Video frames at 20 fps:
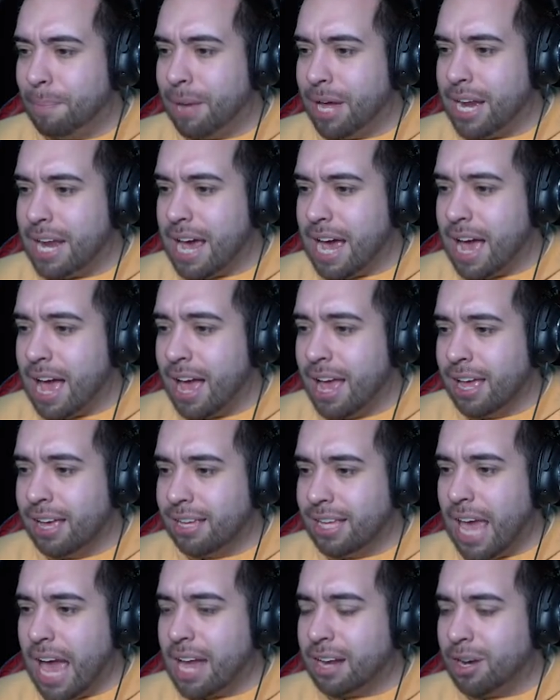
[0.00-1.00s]
But uh,
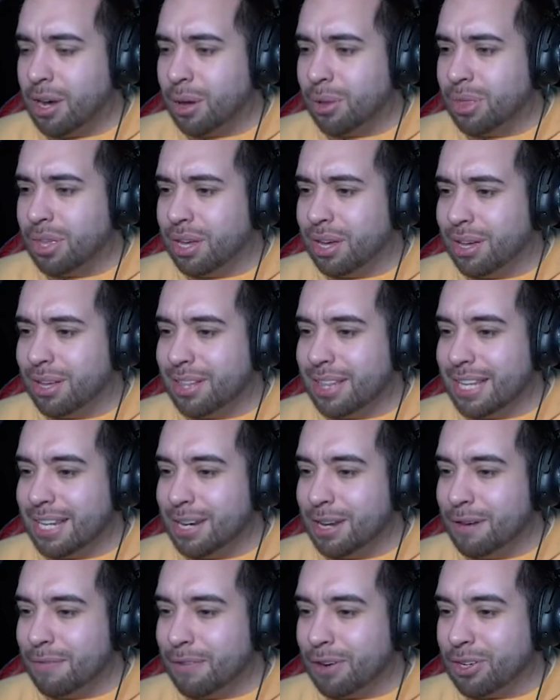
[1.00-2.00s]
yeah, no, the, the
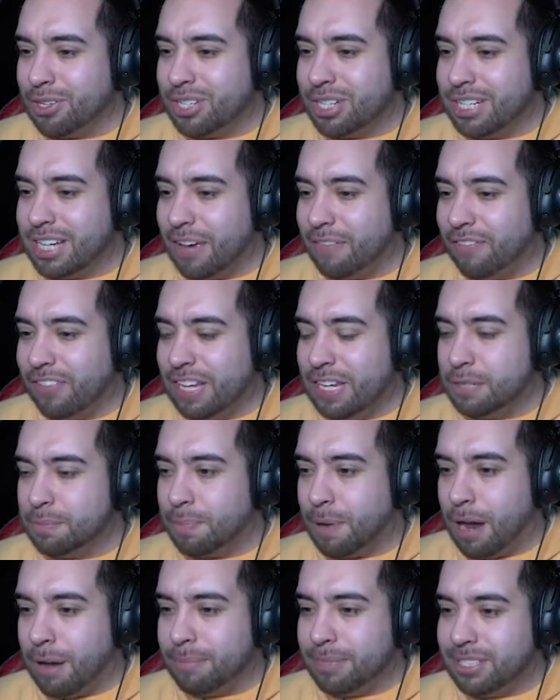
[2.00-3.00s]
new version definitely is
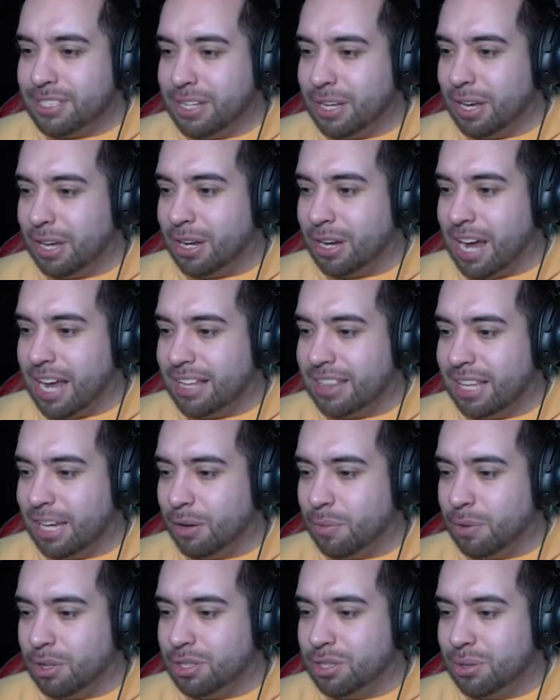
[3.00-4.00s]
promising, and I
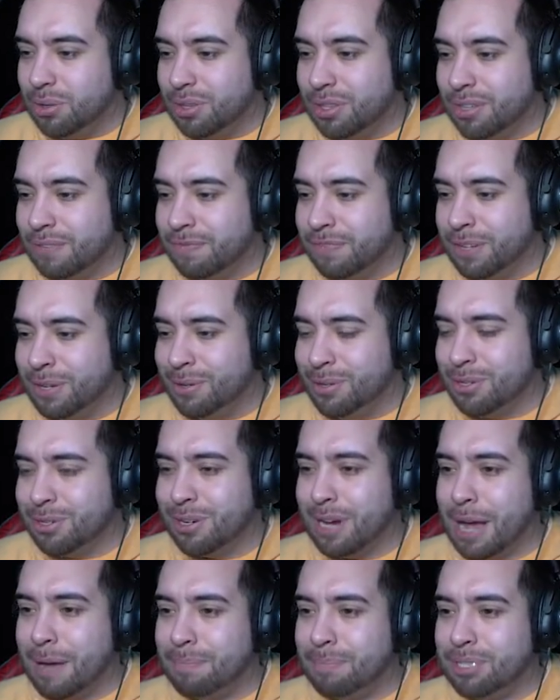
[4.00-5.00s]
think we'll do the
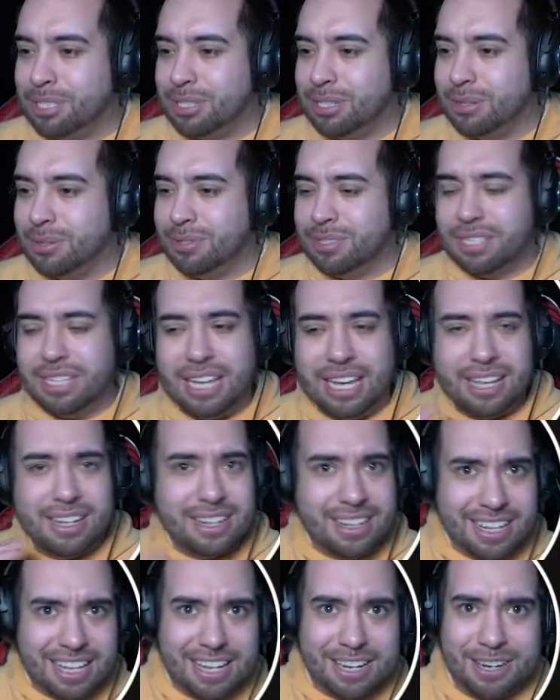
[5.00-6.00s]
future episodes
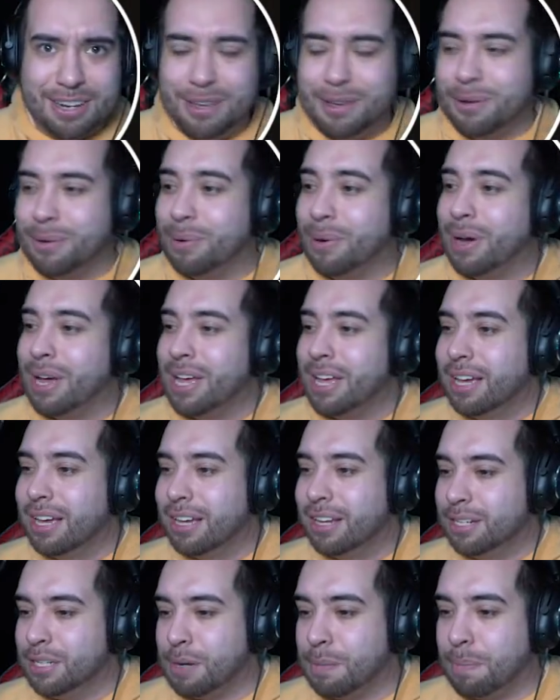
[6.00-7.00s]
in the new
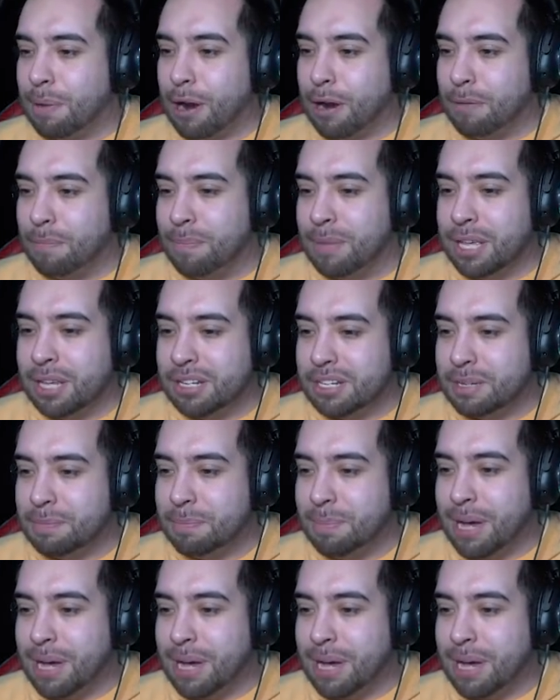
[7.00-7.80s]
department.